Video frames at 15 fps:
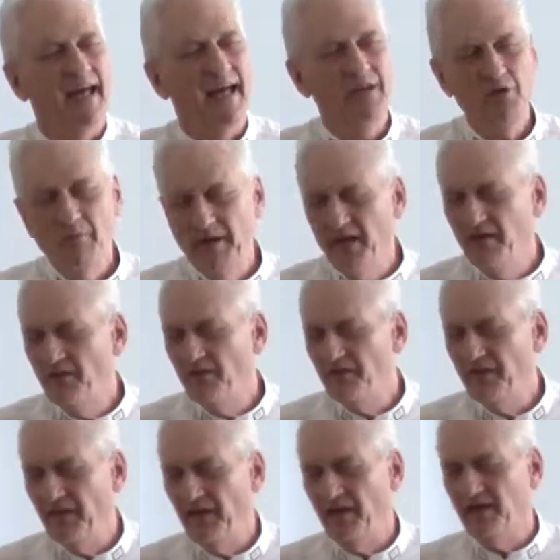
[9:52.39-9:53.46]
And you begin to
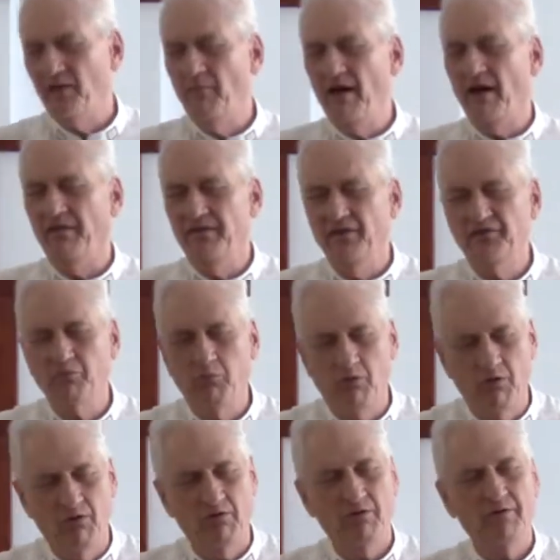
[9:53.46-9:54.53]
think about this
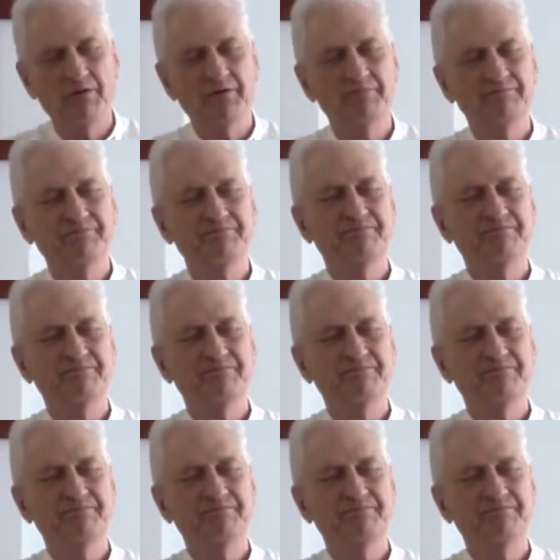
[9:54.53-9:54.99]
world.